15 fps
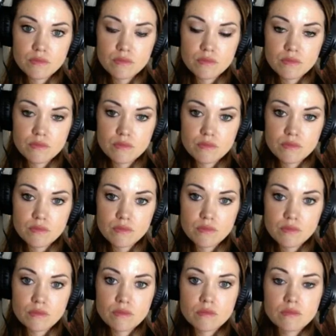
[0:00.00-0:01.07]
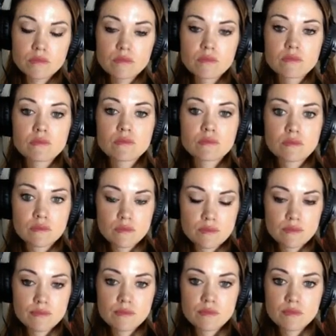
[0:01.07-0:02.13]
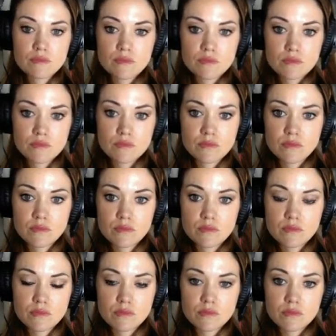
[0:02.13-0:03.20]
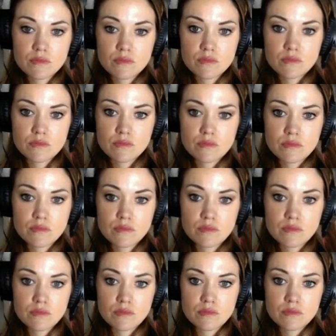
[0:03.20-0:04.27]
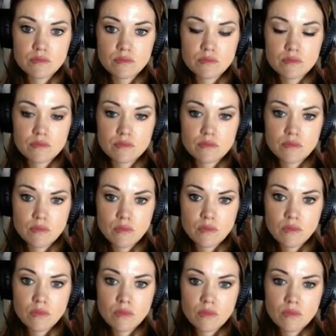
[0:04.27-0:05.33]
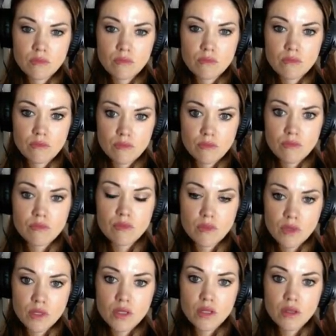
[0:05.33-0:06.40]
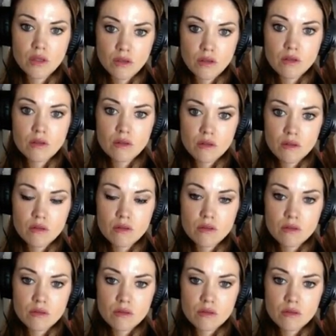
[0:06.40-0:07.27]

(silent)